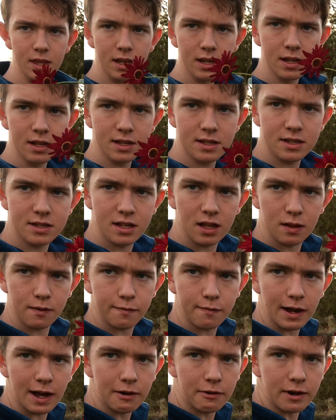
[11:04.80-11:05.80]
It's still
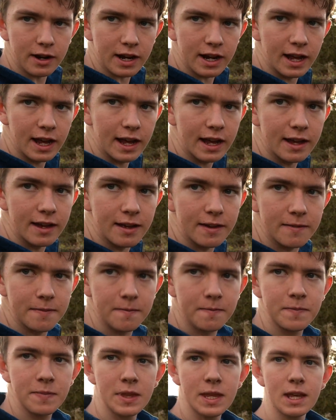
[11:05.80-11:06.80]
flowering here.
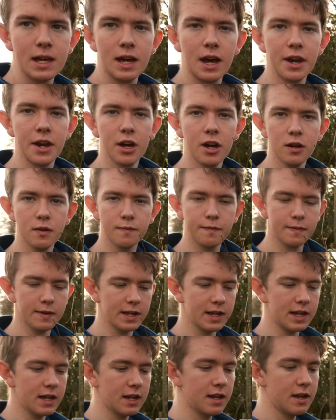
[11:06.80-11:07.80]
And
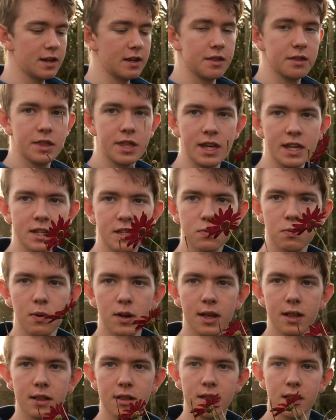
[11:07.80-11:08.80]
hopefully this
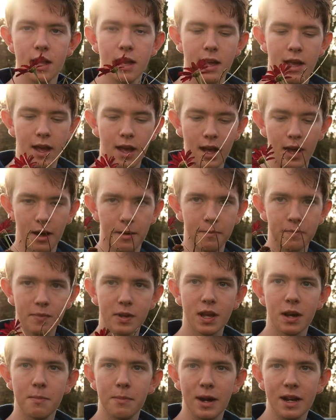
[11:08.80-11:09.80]
will
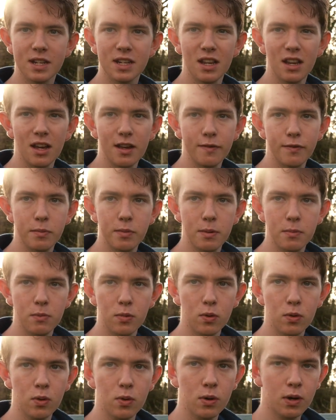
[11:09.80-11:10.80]
come back to life a bit
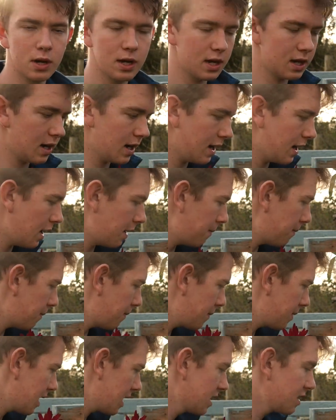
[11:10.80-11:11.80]
more
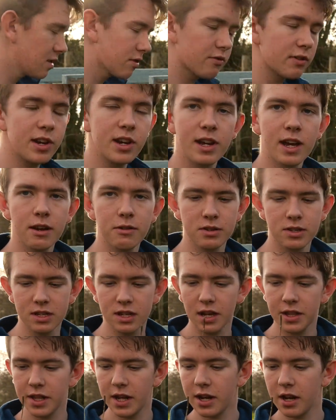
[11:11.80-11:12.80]
in the greenhouse,
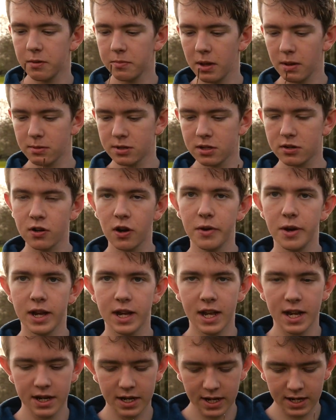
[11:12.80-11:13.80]
and then I'll be able to grow it
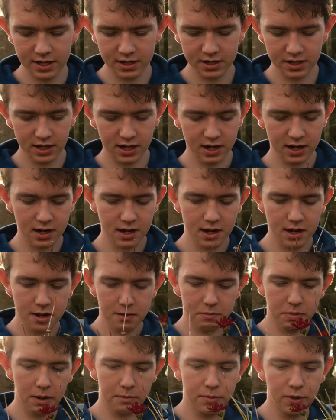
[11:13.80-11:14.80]
again next year.
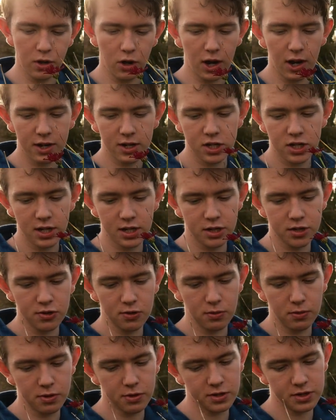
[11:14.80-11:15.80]
But I'm not actually
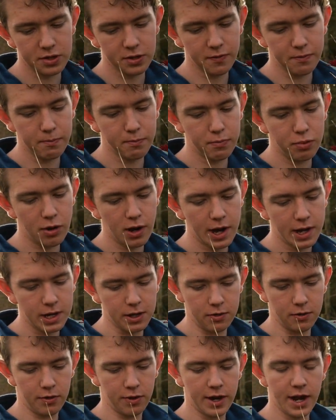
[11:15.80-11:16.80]
sure whether it's a
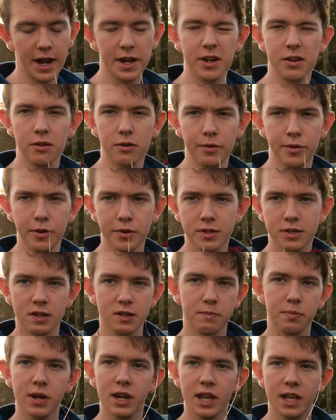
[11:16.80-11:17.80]
perennial or an annual or not, so
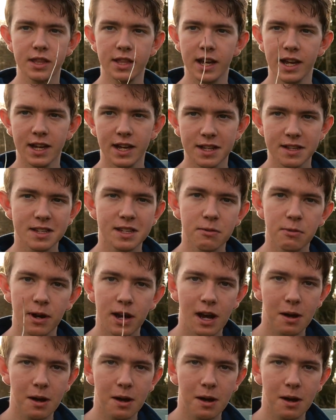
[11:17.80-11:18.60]
I'll put it in there and see what